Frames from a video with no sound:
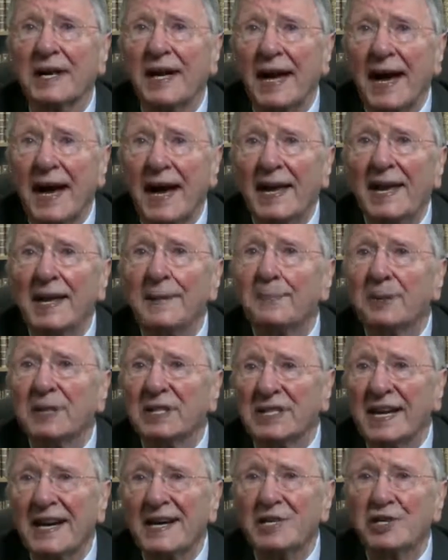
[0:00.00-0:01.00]
any
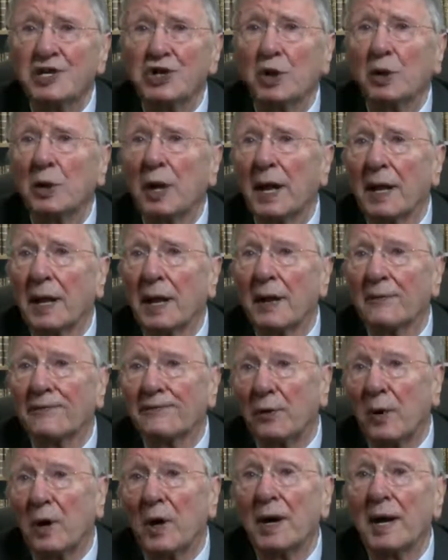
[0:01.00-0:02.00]
potential
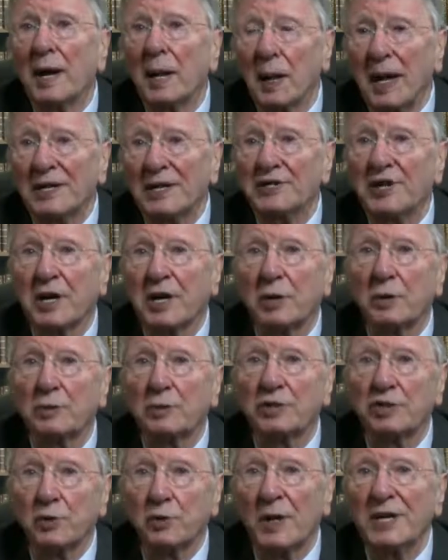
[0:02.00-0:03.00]
for electrical
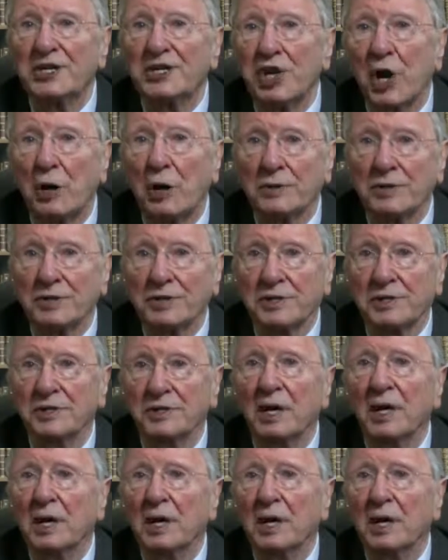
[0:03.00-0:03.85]
switch-ons